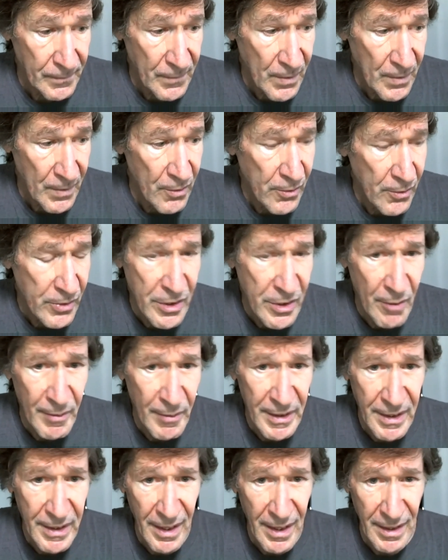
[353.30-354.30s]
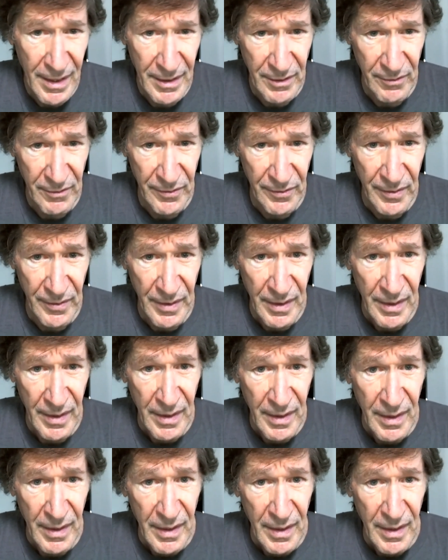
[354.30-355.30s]
there's so many kinds of
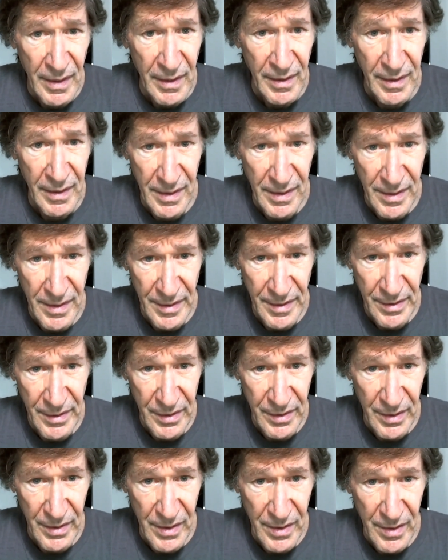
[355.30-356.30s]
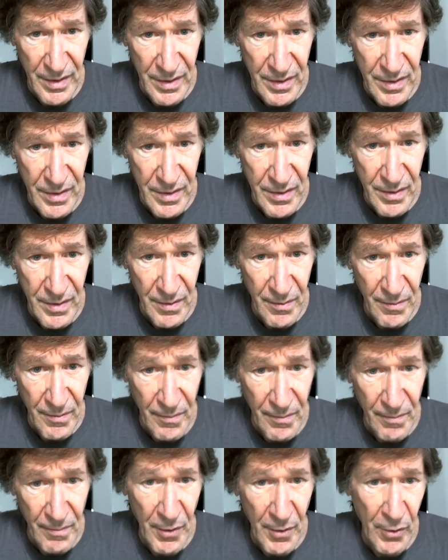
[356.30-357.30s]
conditions,
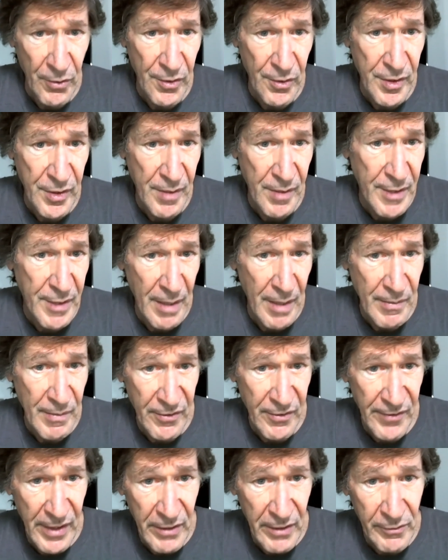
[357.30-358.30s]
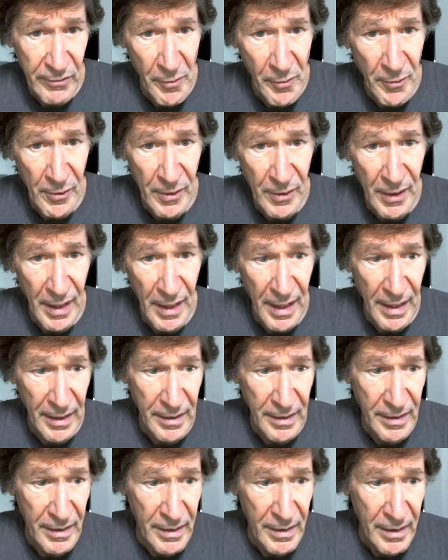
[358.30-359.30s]
both sometimes favorable
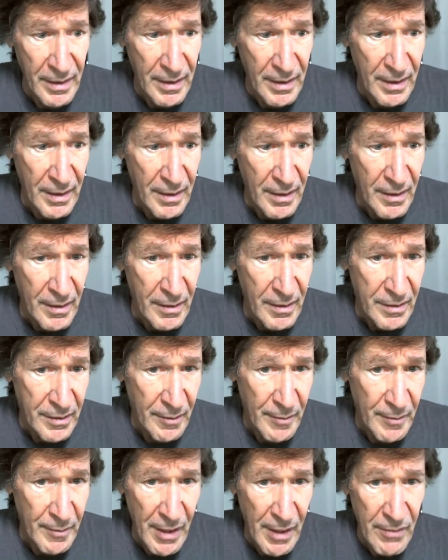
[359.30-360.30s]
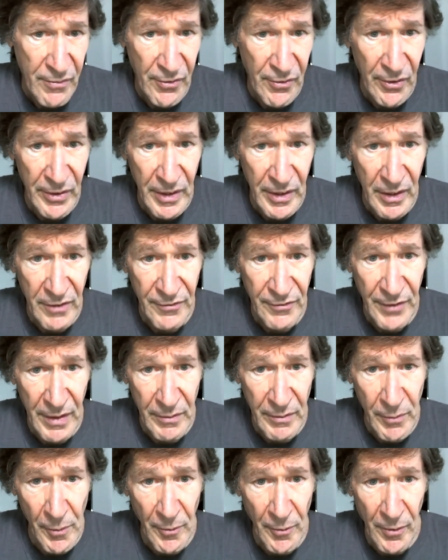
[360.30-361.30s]
and sometimes very
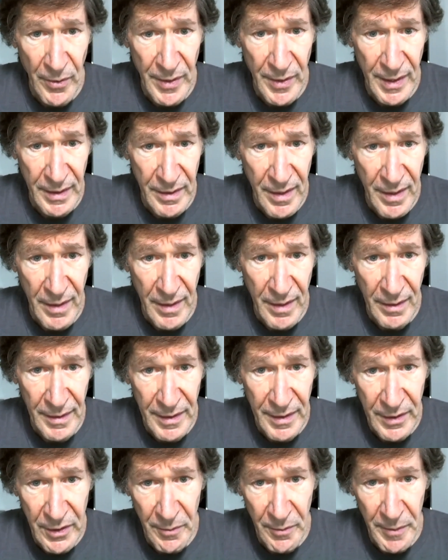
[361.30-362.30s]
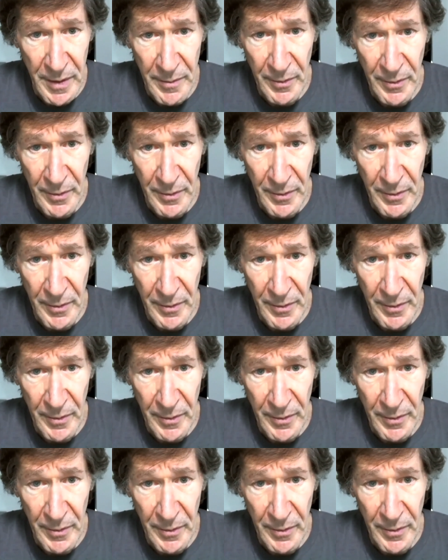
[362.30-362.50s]
unfavorable, that lead to people